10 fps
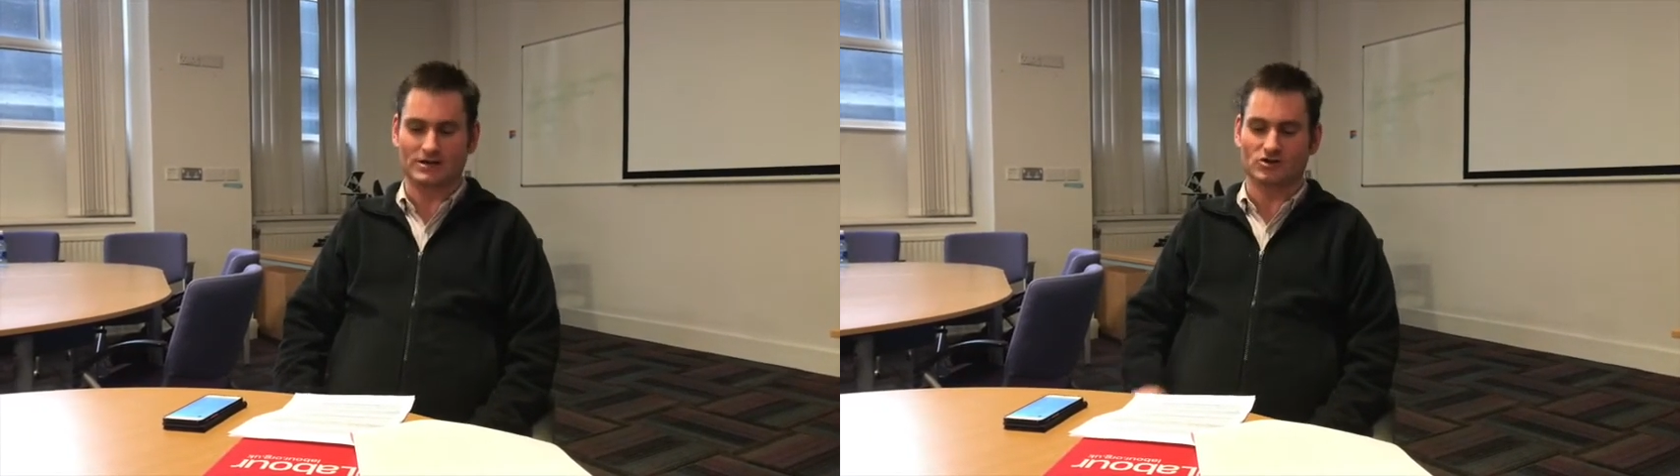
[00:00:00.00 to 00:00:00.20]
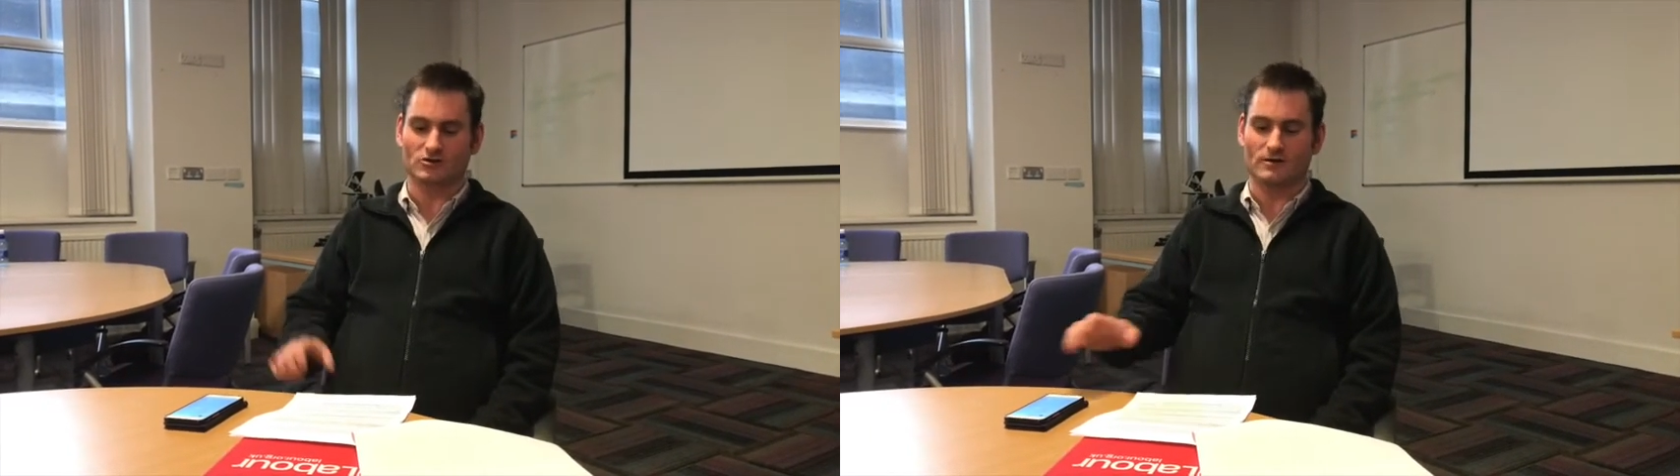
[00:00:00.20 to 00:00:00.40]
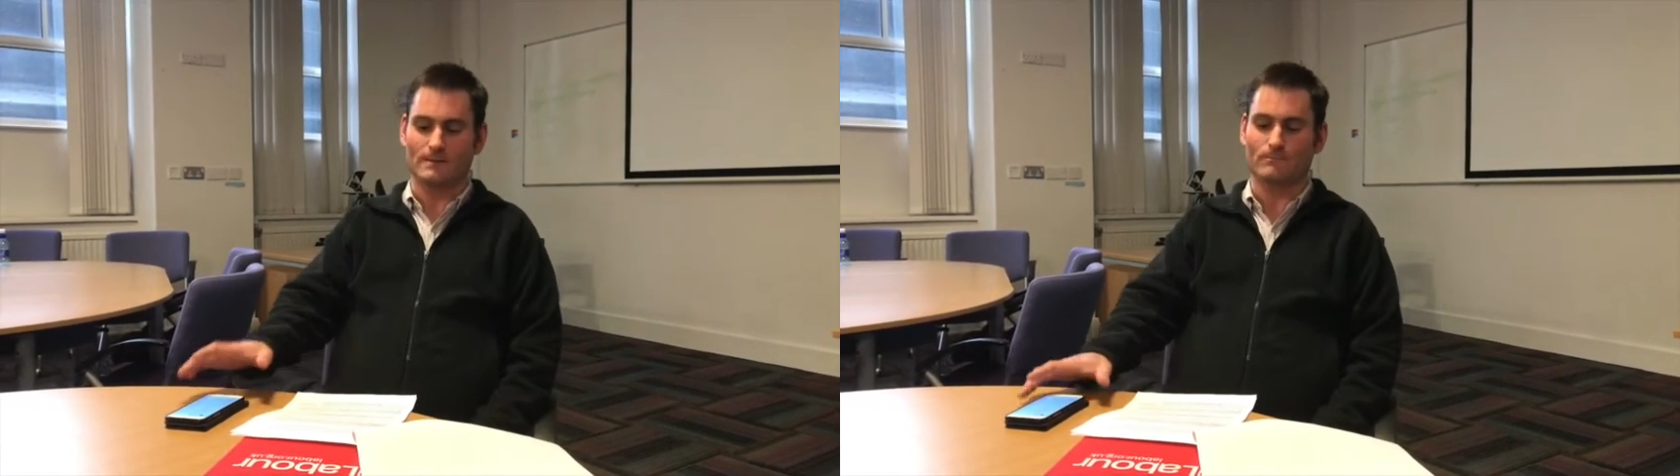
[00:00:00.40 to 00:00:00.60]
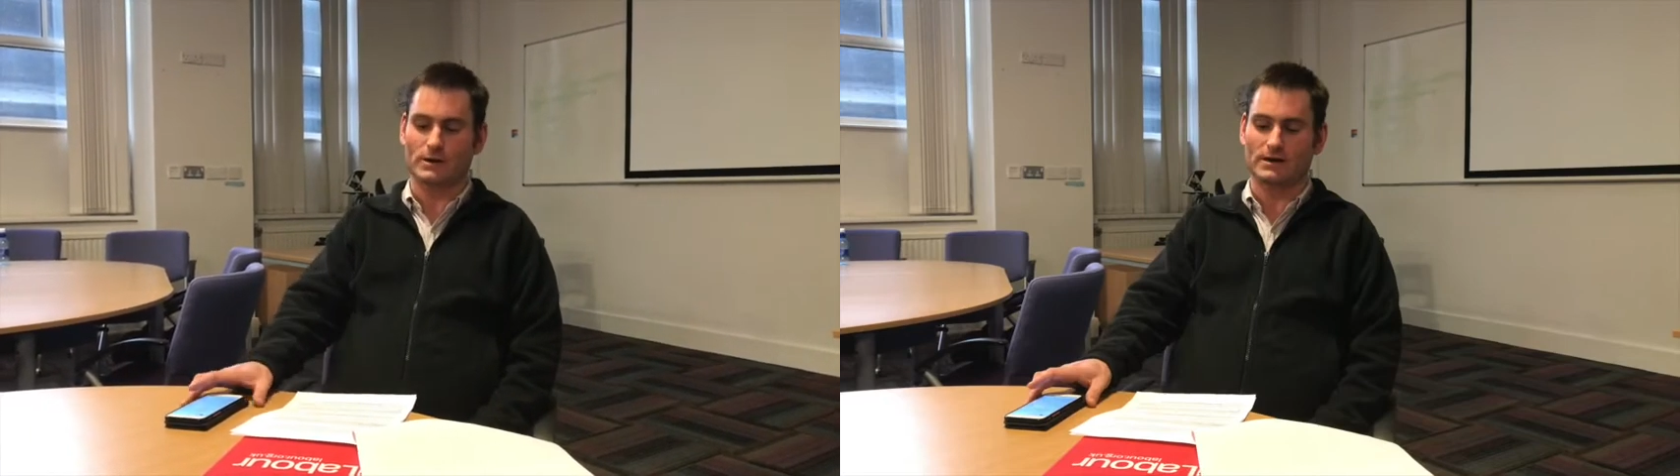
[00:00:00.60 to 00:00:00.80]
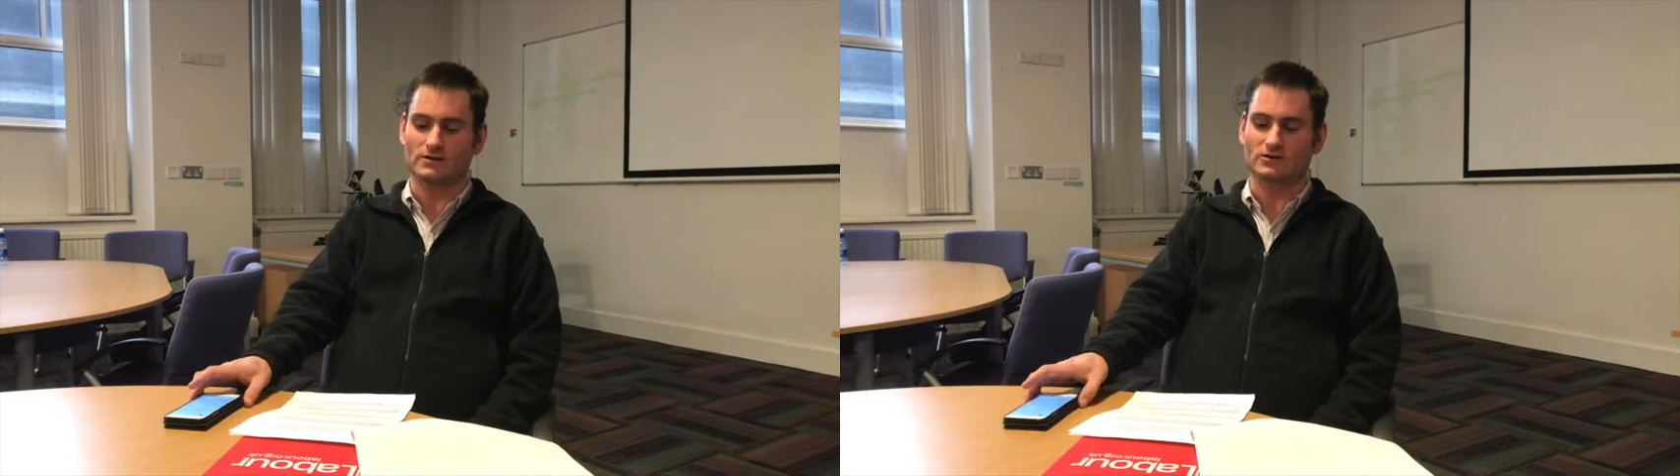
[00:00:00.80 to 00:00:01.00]
Instagram
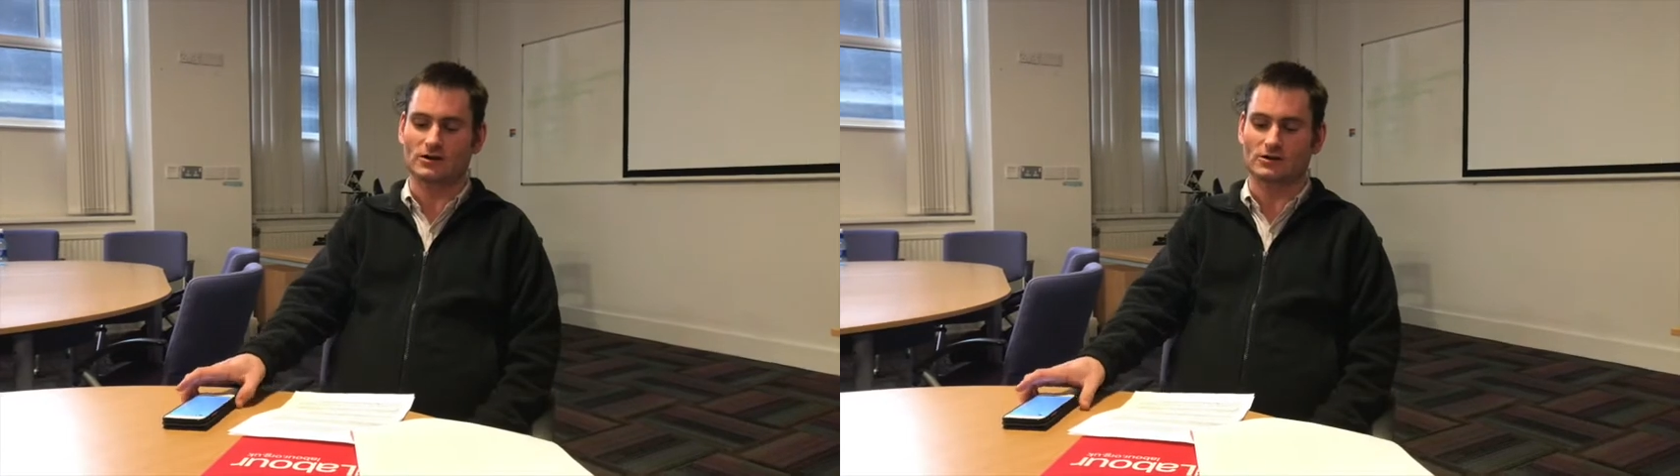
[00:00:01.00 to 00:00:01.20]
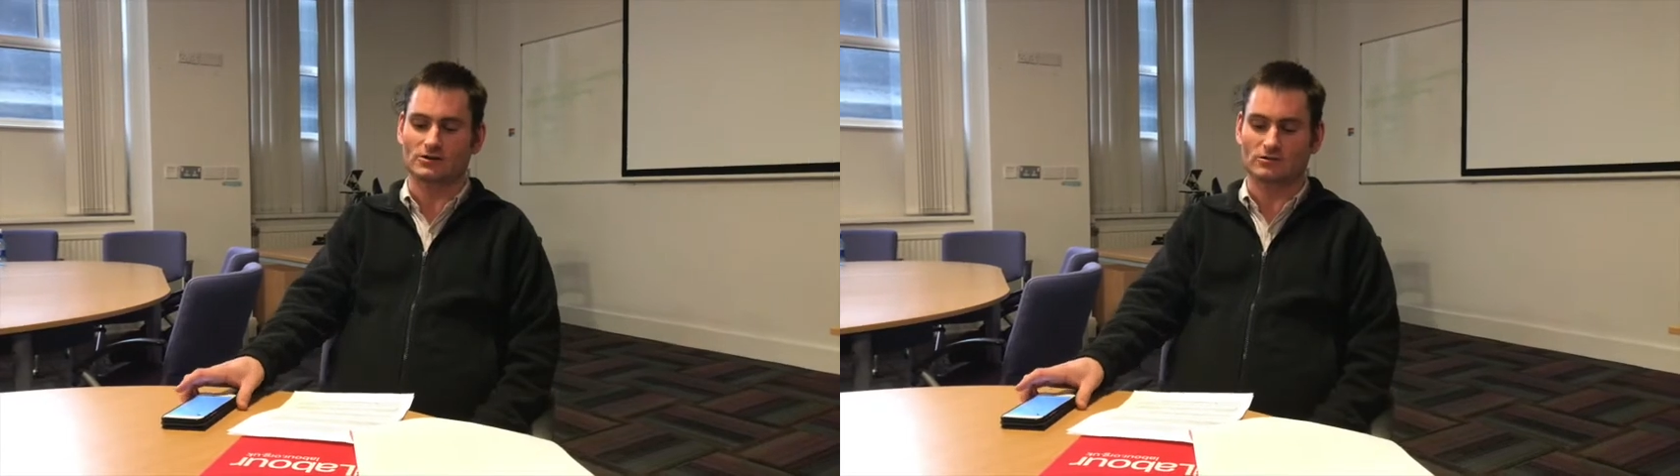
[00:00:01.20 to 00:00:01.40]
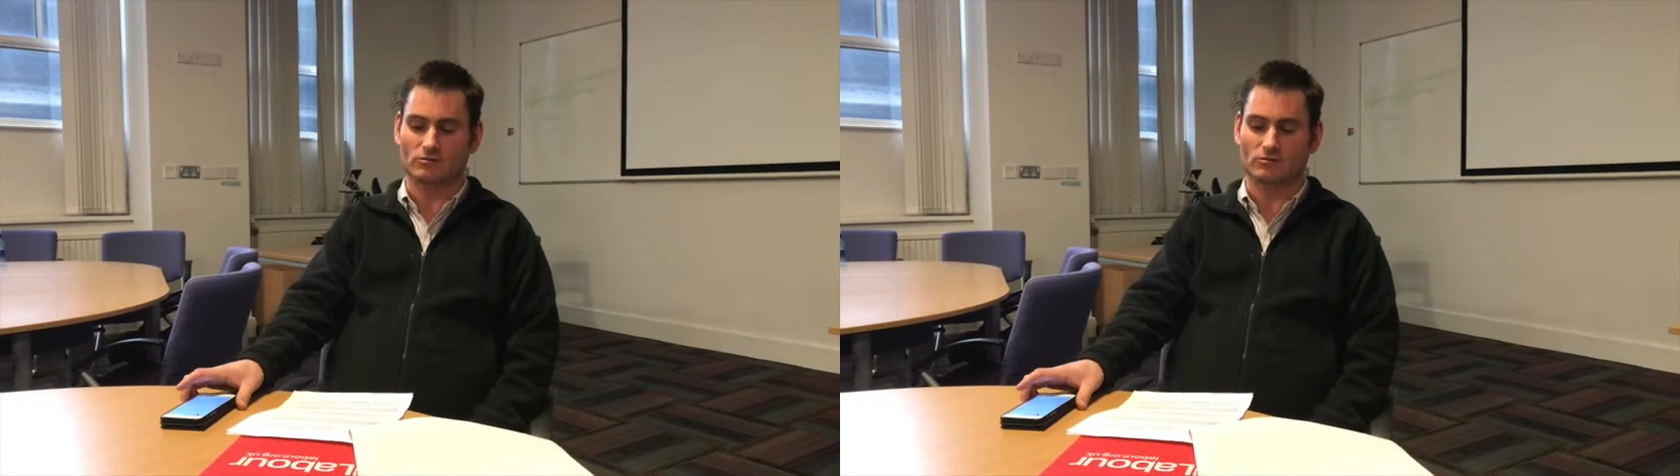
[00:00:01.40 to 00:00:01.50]
page and